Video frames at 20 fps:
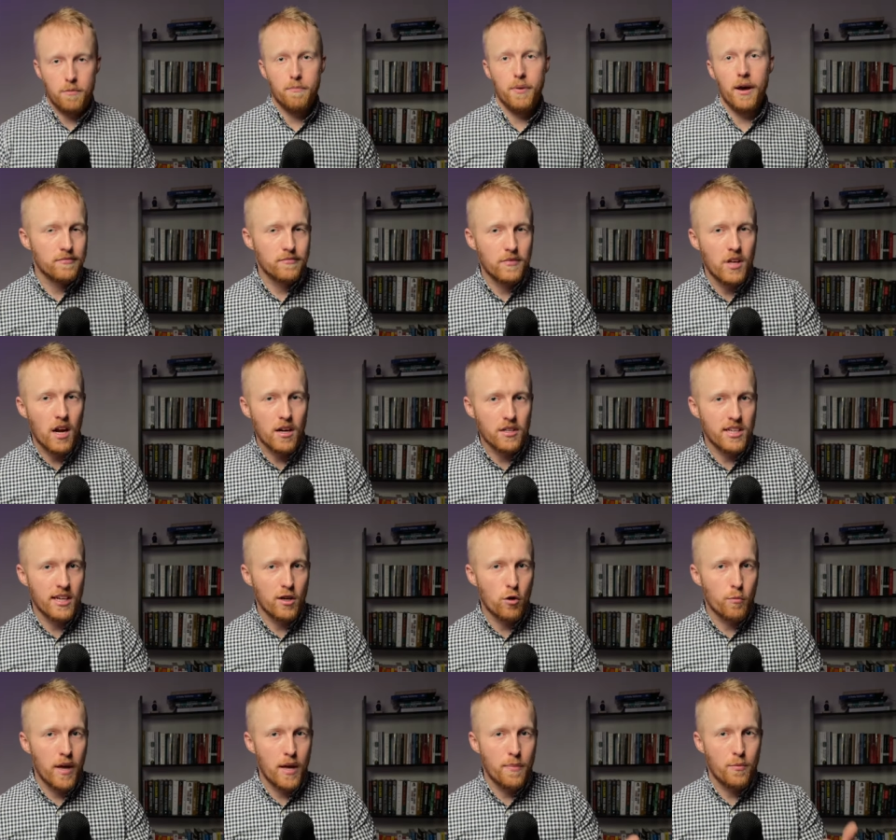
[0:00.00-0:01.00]
But young
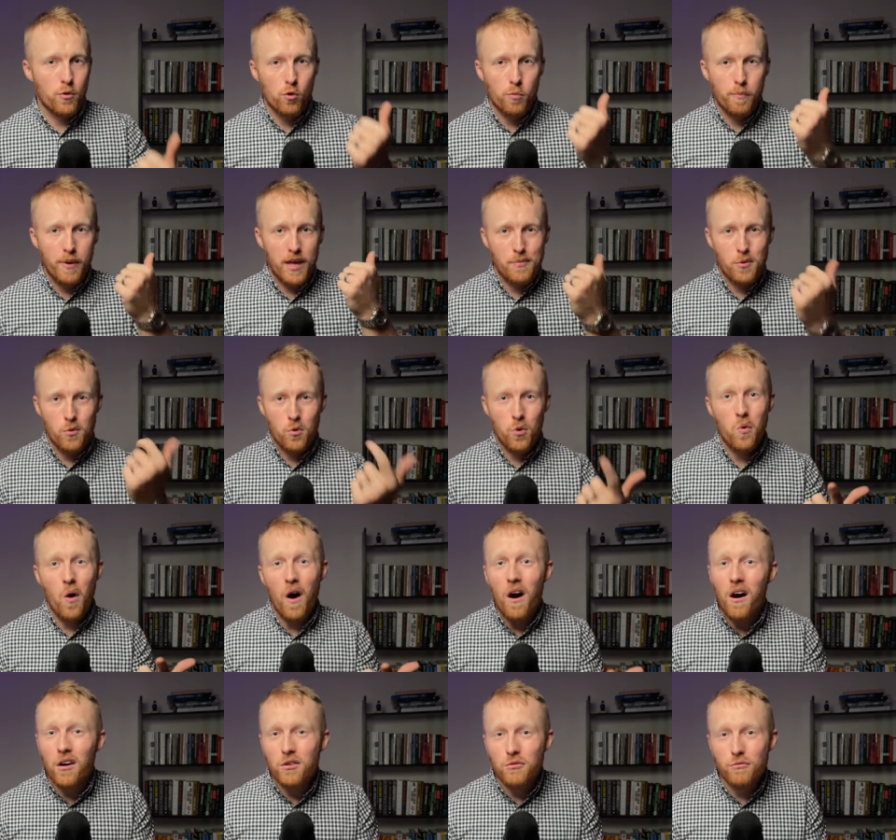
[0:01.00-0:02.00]
single people, people who
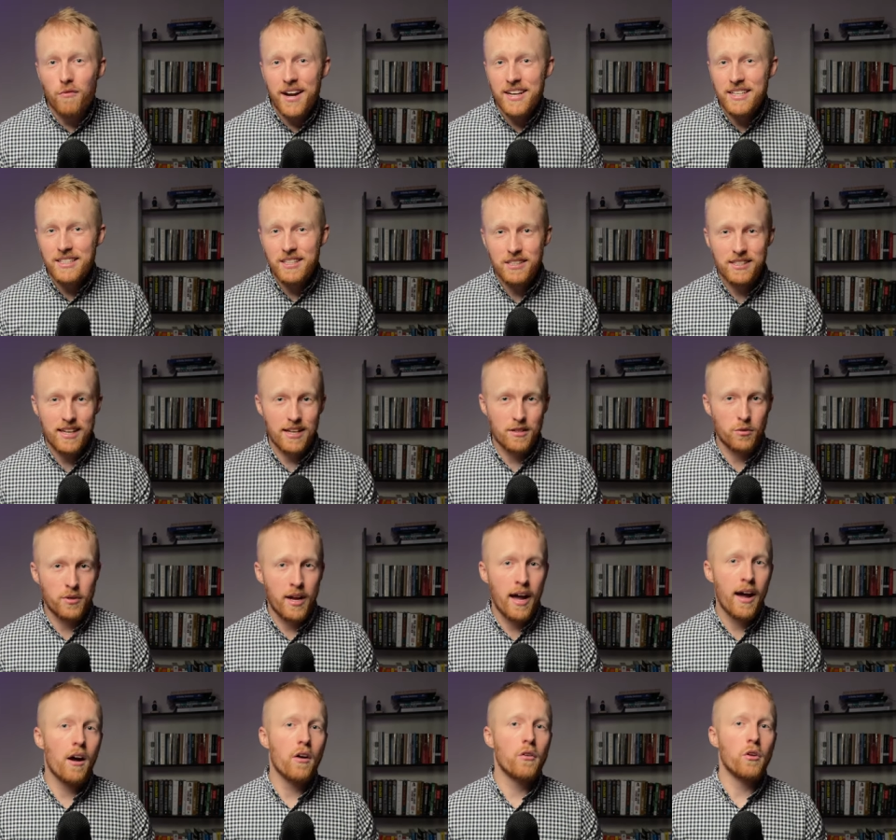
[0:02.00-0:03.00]
aren't ready to settle
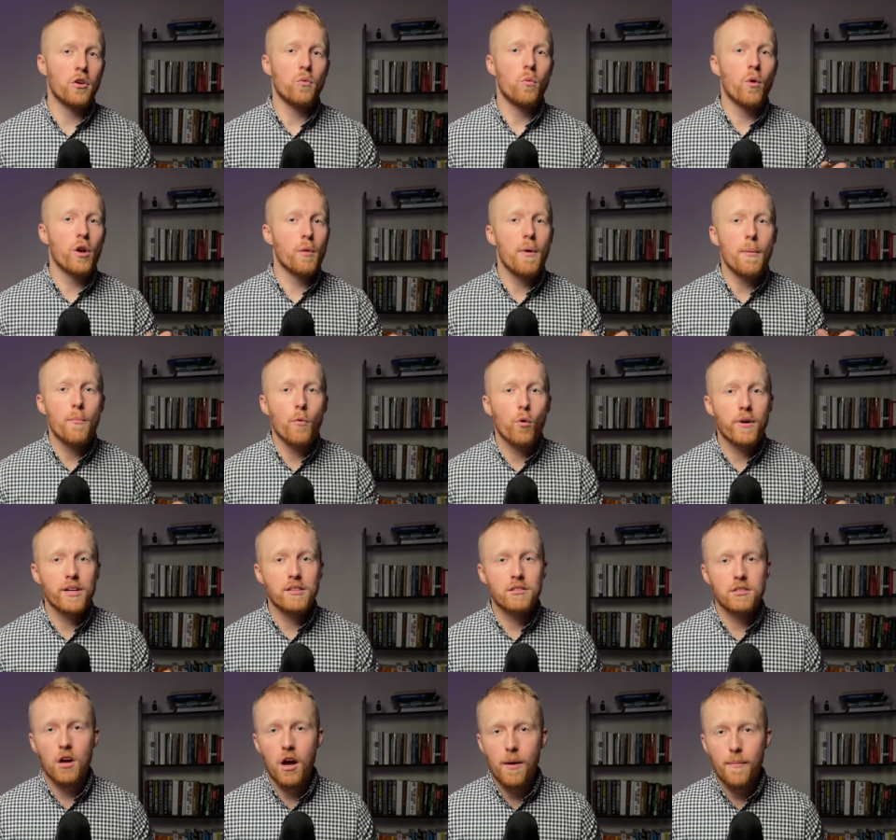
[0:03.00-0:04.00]
down, who want a bit more
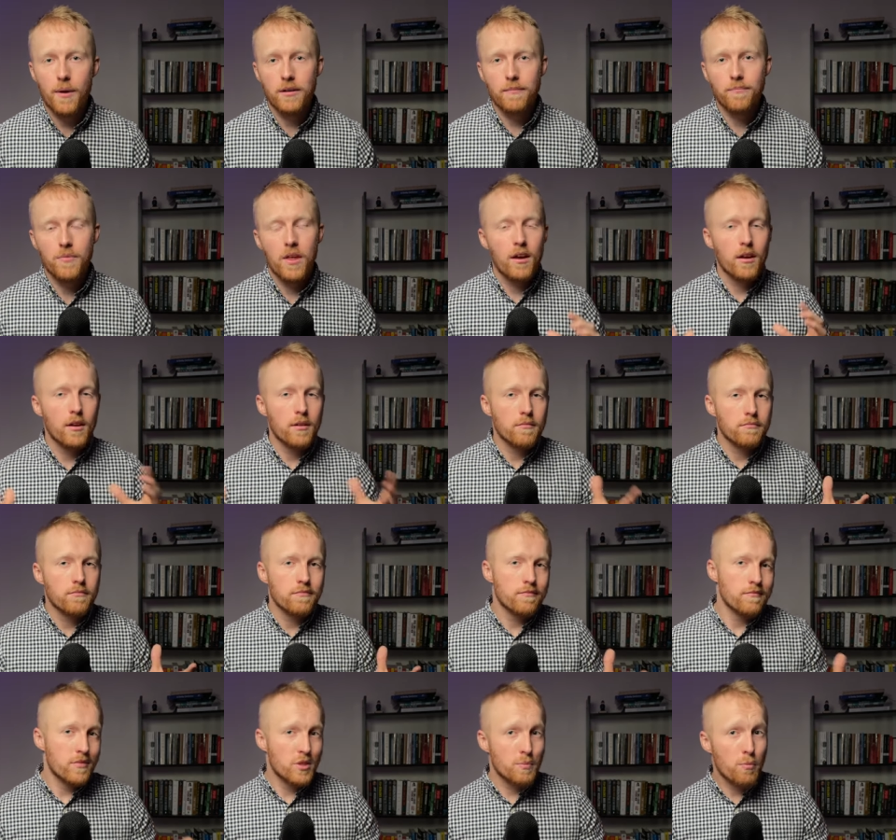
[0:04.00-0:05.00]
excitement,
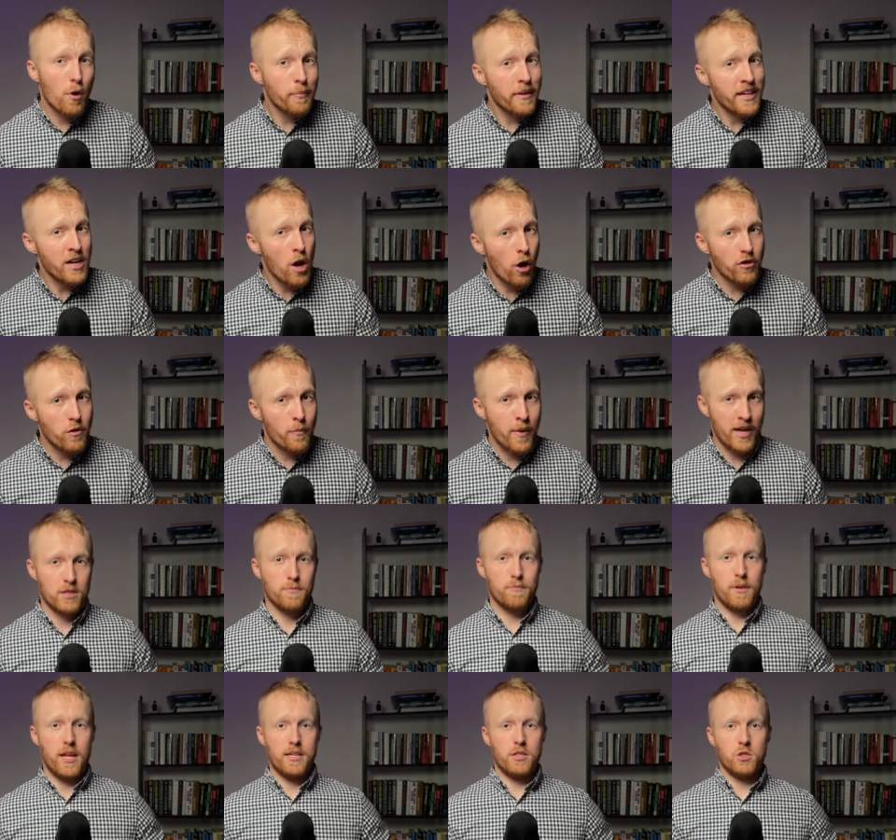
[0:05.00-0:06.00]
it's probably not the
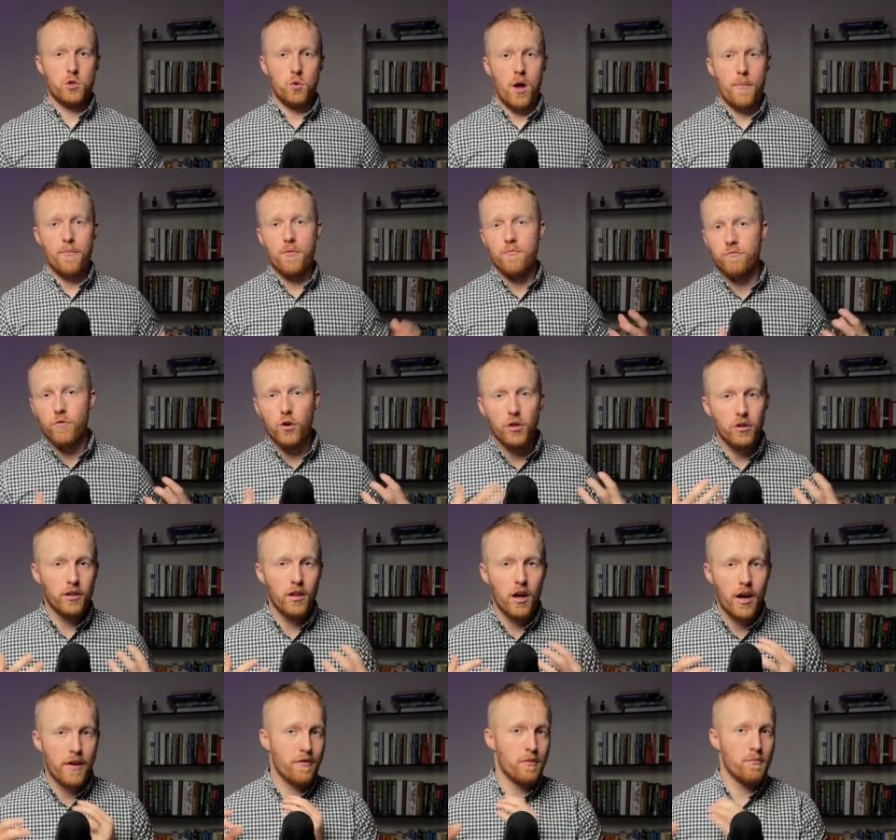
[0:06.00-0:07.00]
best place to up and root your
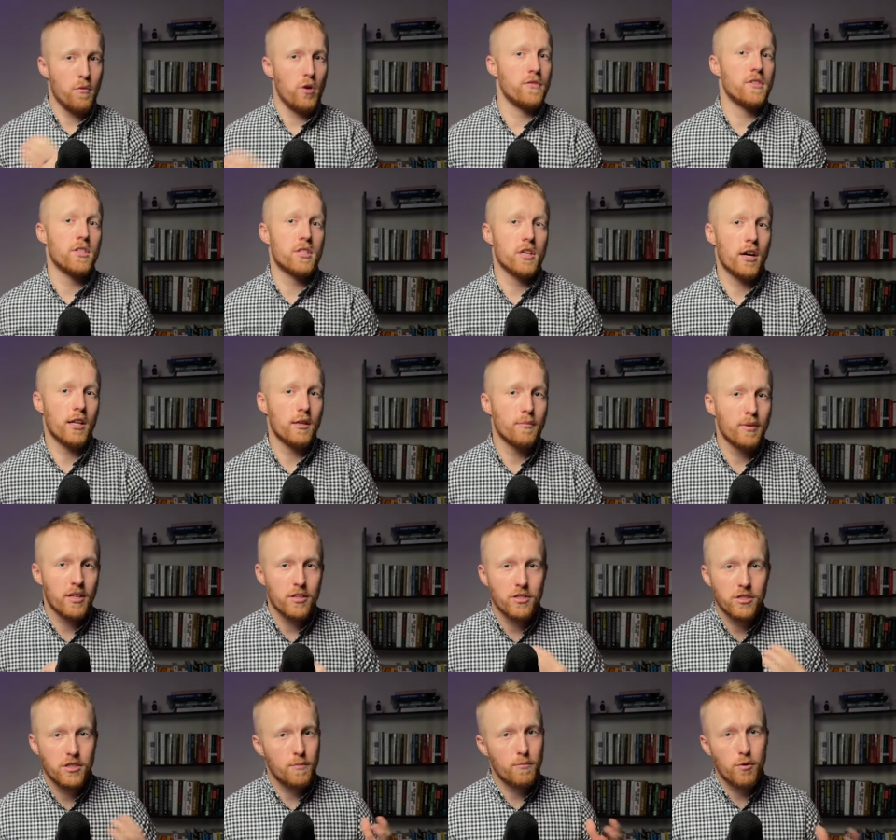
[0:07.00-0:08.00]
life and move to Tyler
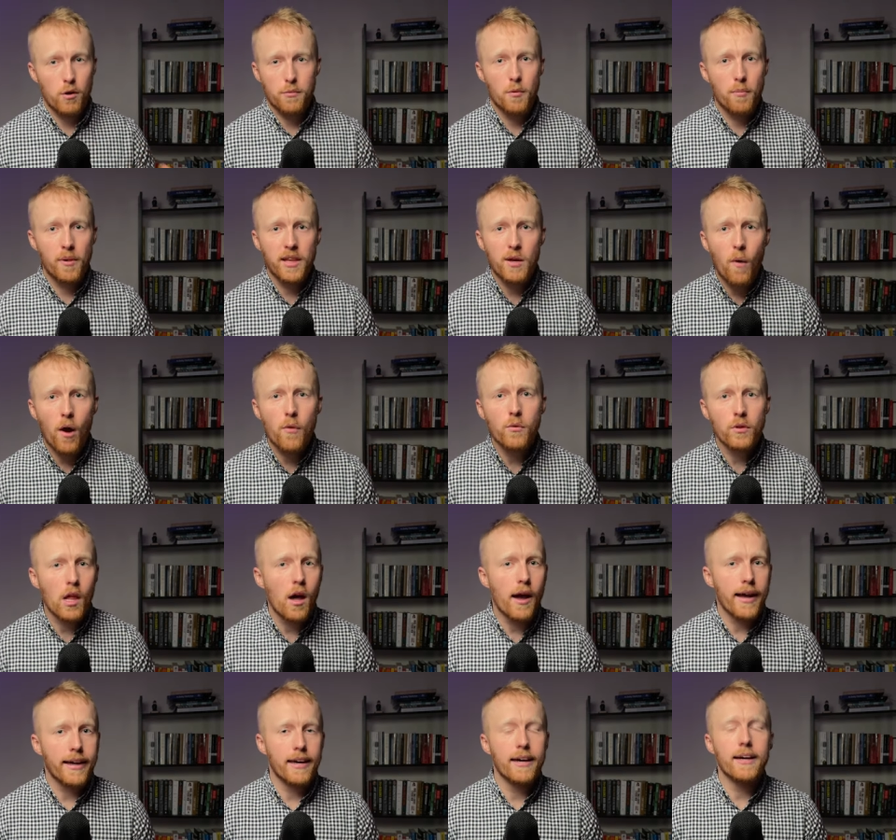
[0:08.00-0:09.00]
because you probably won't
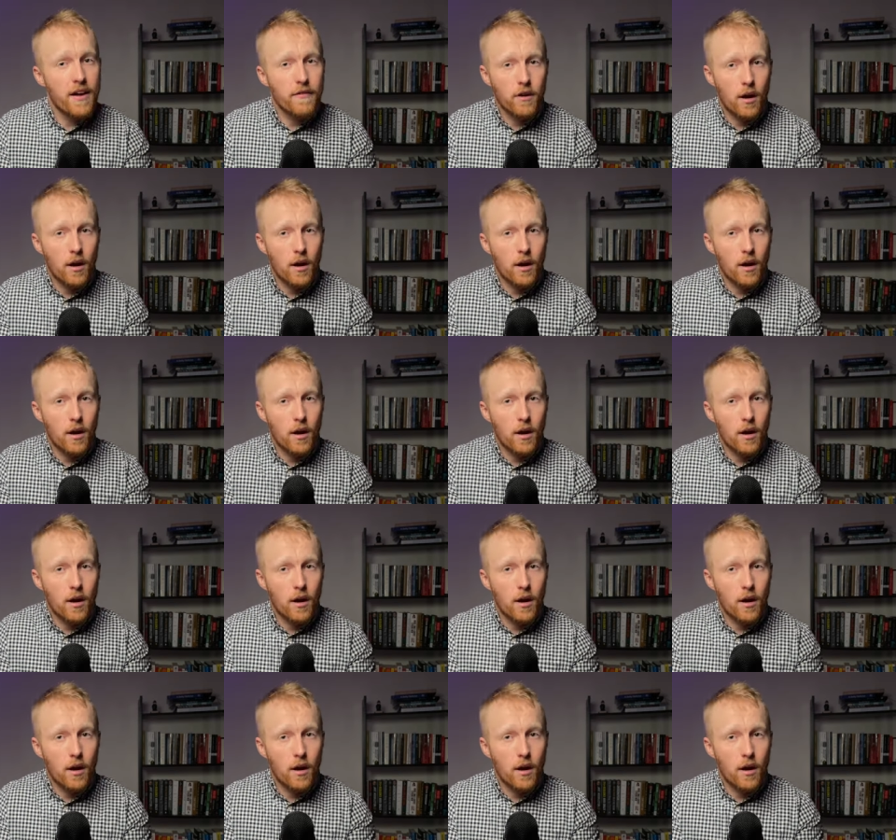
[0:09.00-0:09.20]
like it.